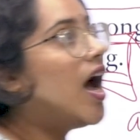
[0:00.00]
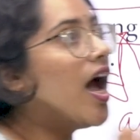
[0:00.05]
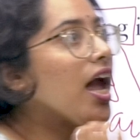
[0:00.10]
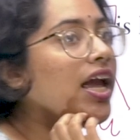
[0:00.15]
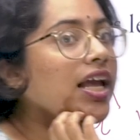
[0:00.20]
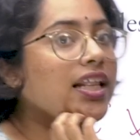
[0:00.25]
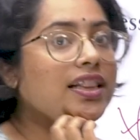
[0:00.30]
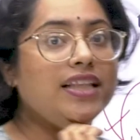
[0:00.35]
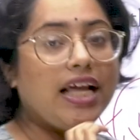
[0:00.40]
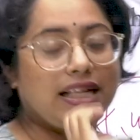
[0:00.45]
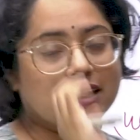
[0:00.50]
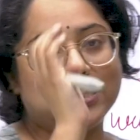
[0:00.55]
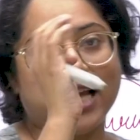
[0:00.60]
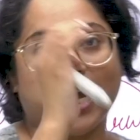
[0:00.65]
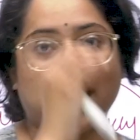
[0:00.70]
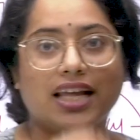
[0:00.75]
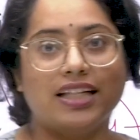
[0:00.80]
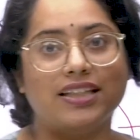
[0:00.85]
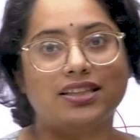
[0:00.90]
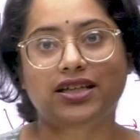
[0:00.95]
in that
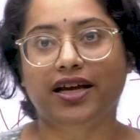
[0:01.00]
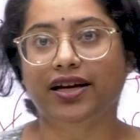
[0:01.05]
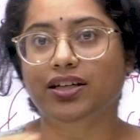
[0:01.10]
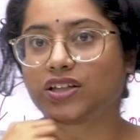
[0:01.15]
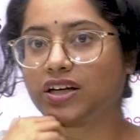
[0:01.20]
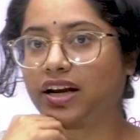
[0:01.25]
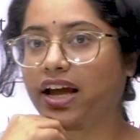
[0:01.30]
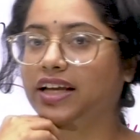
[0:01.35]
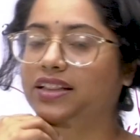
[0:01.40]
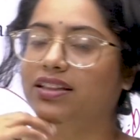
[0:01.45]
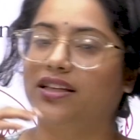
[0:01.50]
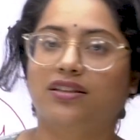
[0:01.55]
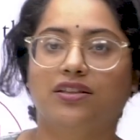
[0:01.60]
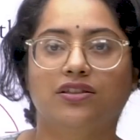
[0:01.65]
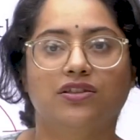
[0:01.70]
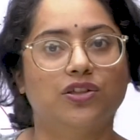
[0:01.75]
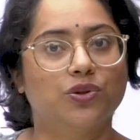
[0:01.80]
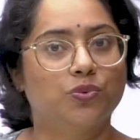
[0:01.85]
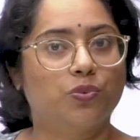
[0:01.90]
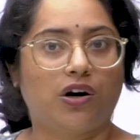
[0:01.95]
second section, I think
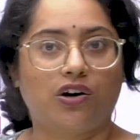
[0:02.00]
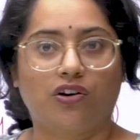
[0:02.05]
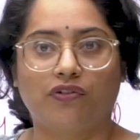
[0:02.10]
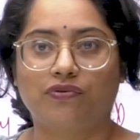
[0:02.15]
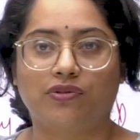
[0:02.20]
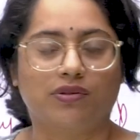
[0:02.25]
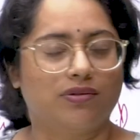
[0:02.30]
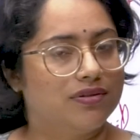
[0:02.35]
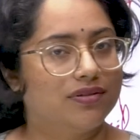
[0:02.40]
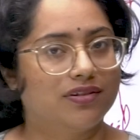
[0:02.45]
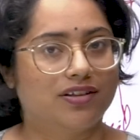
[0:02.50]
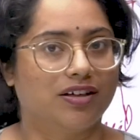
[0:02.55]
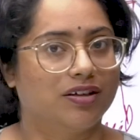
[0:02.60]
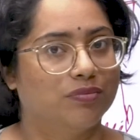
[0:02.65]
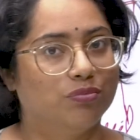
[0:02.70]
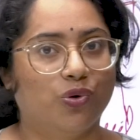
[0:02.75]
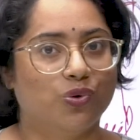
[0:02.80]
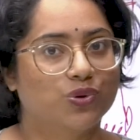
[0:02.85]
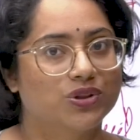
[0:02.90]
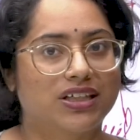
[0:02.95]
this is one of the
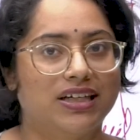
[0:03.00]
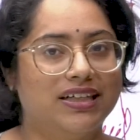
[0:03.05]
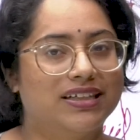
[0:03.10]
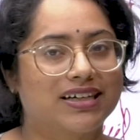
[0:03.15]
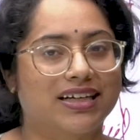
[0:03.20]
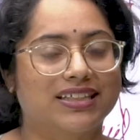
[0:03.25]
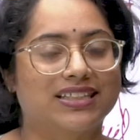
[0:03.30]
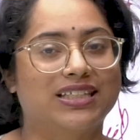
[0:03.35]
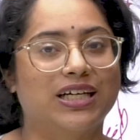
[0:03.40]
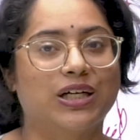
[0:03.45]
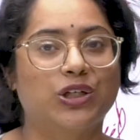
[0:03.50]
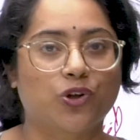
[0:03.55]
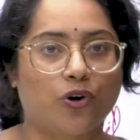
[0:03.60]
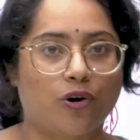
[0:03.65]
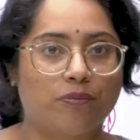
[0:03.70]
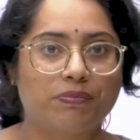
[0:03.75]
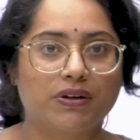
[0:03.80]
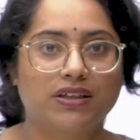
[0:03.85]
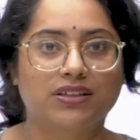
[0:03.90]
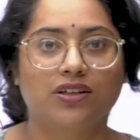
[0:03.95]
most interesting
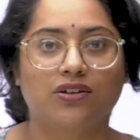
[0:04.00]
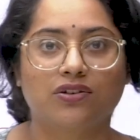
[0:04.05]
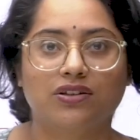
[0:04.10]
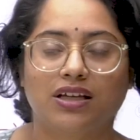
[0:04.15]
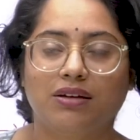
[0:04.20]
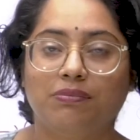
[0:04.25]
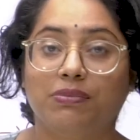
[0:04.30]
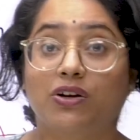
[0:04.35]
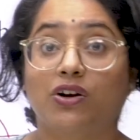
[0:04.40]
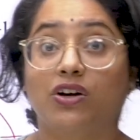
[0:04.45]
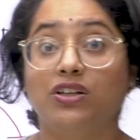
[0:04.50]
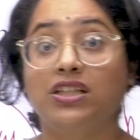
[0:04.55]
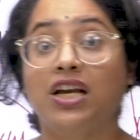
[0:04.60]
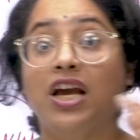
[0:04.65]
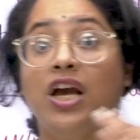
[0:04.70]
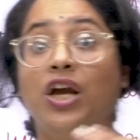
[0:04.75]
topics out there, because